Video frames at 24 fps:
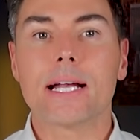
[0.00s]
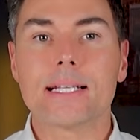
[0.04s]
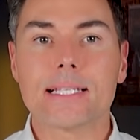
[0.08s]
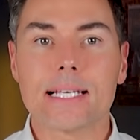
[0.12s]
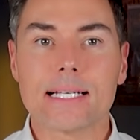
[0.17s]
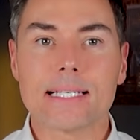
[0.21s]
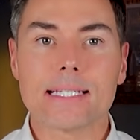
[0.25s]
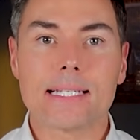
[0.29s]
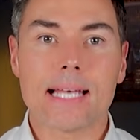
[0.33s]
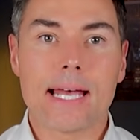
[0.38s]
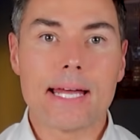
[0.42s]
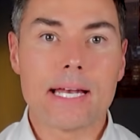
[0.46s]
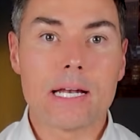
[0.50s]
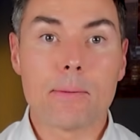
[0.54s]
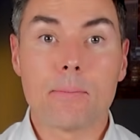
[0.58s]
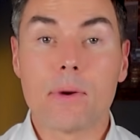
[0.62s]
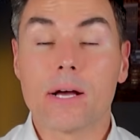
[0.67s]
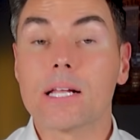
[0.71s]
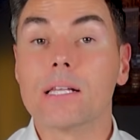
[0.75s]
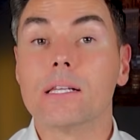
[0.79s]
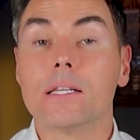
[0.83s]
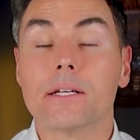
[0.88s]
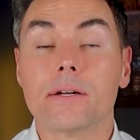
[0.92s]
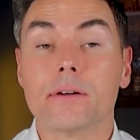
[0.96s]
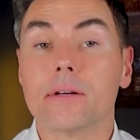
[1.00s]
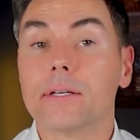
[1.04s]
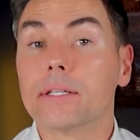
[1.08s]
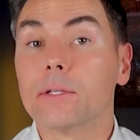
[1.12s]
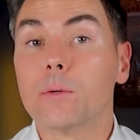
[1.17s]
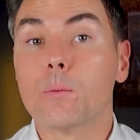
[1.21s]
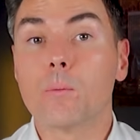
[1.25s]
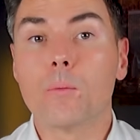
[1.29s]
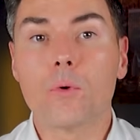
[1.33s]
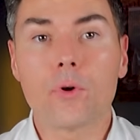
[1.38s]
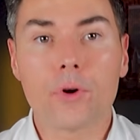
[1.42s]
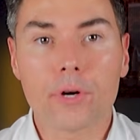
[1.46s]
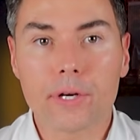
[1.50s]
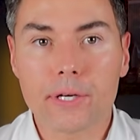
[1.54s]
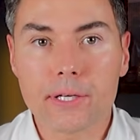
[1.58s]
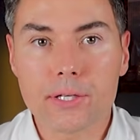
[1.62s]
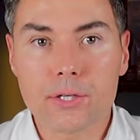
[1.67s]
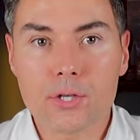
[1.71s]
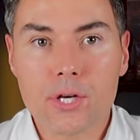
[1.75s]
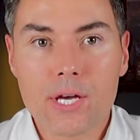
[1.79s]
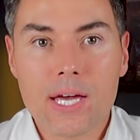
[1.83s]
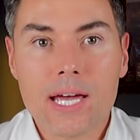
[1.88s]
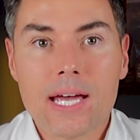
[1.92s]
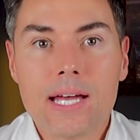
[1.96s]
gets excited about clearing their
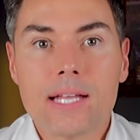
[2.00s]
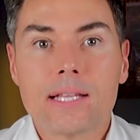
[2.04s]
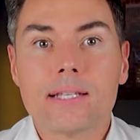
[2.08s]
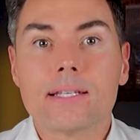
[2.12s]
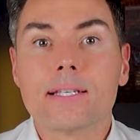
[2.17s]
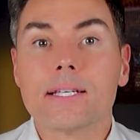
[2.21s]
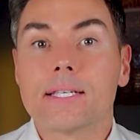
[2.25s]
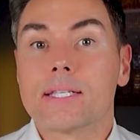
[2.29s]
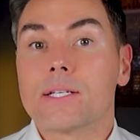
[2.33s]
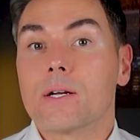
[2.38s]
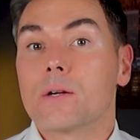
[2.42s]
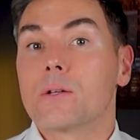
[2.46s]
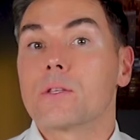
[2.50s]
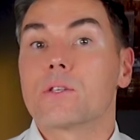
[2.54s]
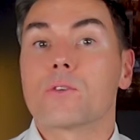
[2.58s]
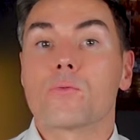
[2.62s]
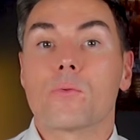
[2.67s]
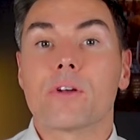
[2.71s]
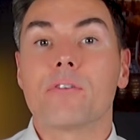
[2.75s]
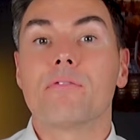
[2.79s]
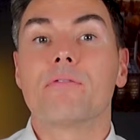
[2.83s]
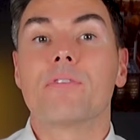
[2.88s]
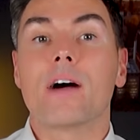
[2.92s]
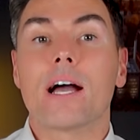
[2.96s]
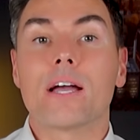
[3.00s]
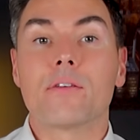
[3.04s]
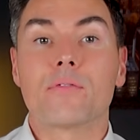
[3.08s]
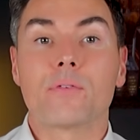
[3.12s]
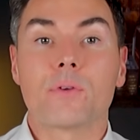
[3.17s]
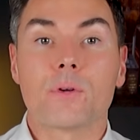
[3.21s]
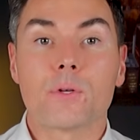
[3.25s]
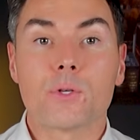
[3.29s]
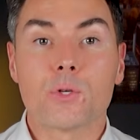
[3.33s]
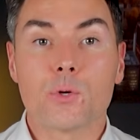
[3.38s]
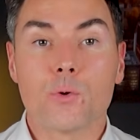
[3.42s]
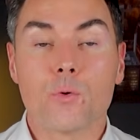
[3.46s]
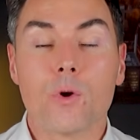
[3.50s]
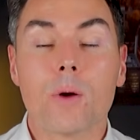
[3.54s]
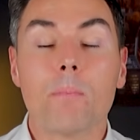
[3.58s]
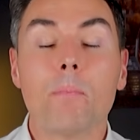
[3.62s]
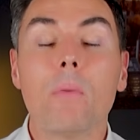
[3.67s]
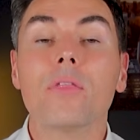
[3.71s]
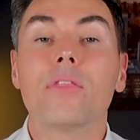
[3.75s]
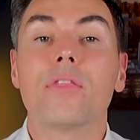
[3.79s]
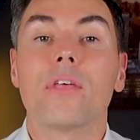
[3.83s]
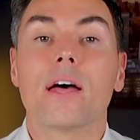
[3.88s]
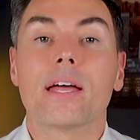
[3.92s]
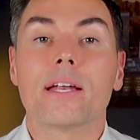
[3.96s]
mortgage, so they start throwing €500 a
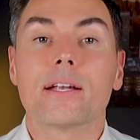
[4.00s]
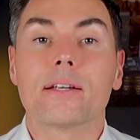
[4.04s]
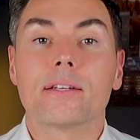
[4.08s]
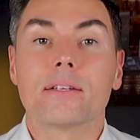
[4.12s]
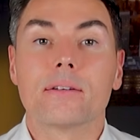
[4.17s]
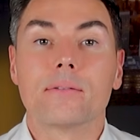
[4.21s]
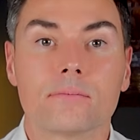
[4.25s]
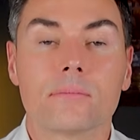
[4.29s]
month at it.